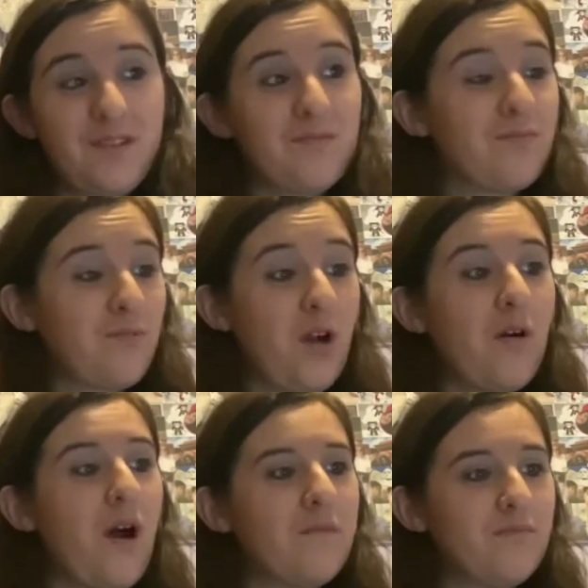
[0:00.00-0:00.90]

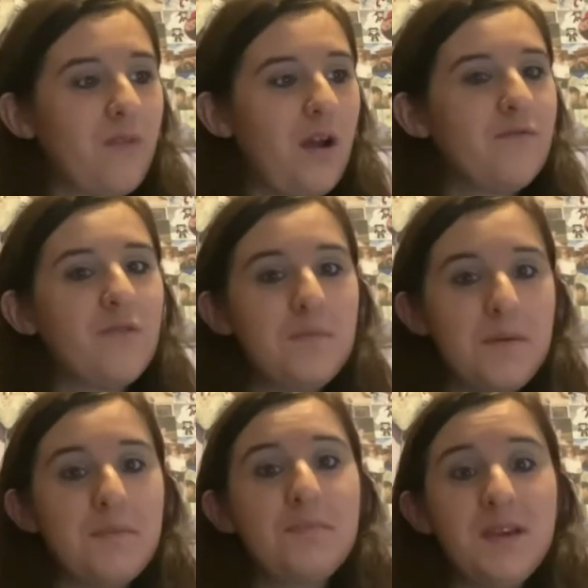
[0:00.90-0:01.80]
well, I
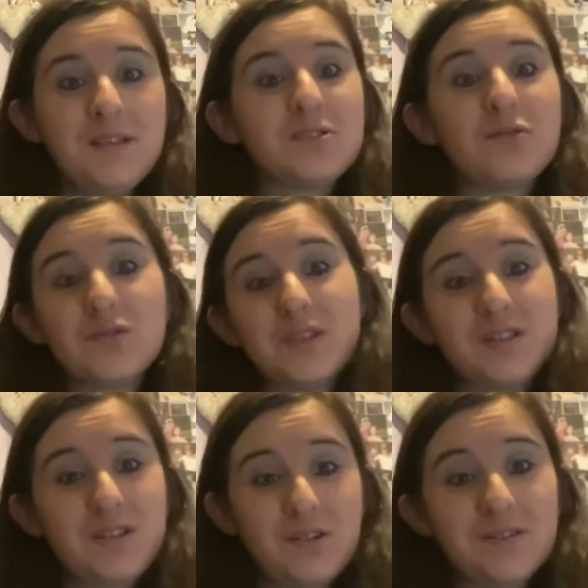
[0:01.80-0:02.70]
remember being taught the
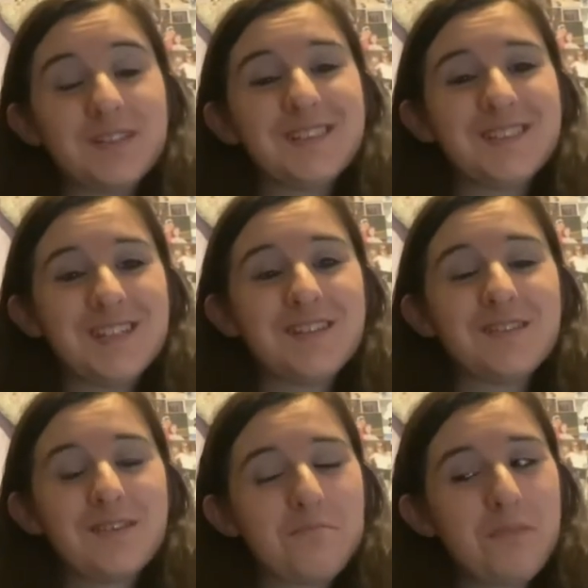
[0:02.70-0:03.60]
dance to
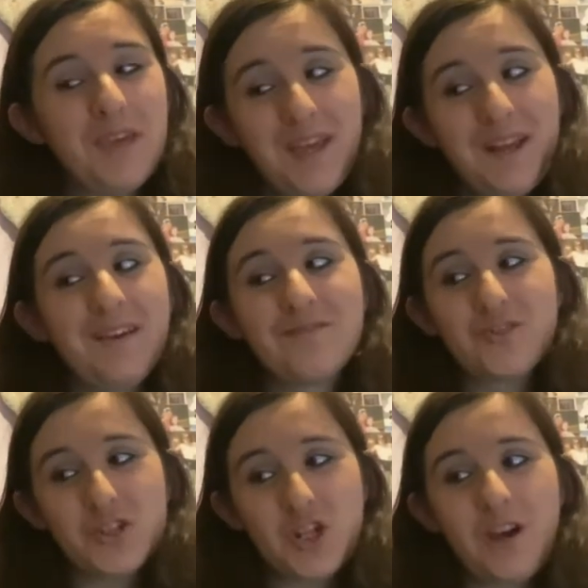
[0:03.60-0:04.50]
the beginning of
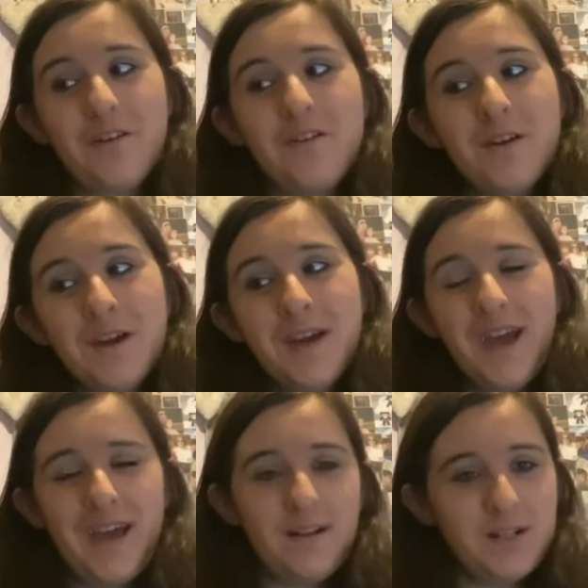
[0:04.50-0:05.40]
the show,
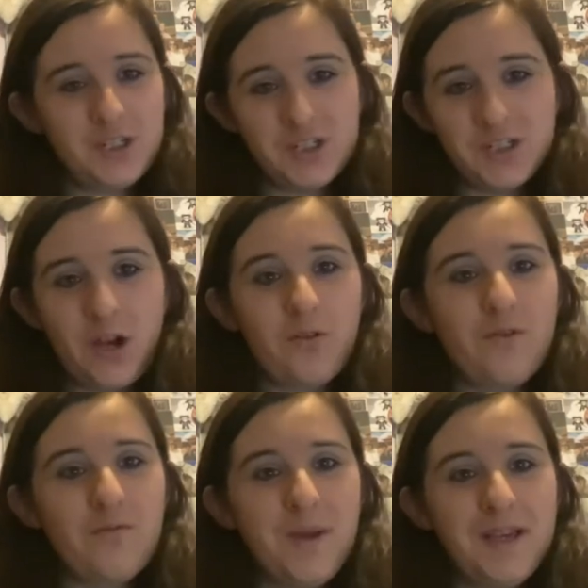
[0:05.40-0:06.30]
and it's just stuck
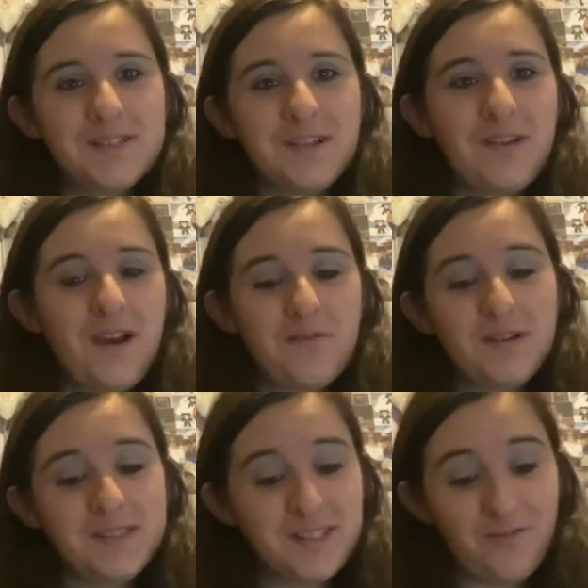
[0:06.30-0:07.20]
with me, so now
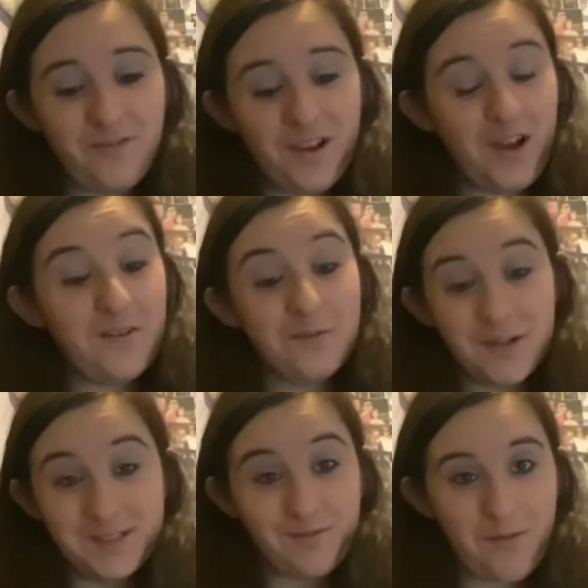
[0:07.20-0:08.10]
it's something I
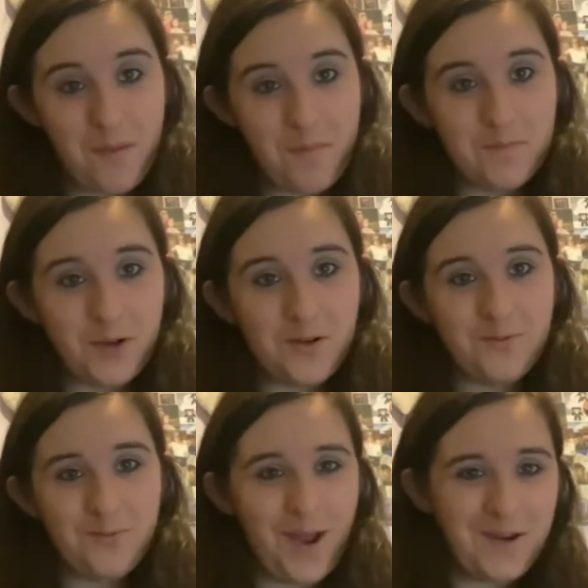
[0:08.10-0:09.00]
always remember
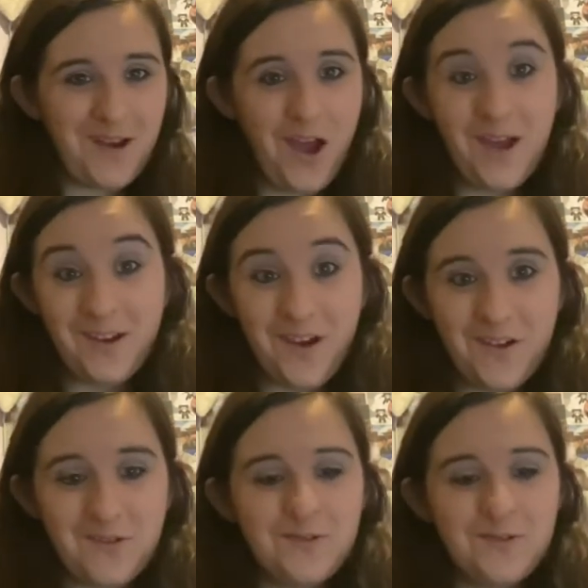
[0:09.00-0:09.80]
when I go.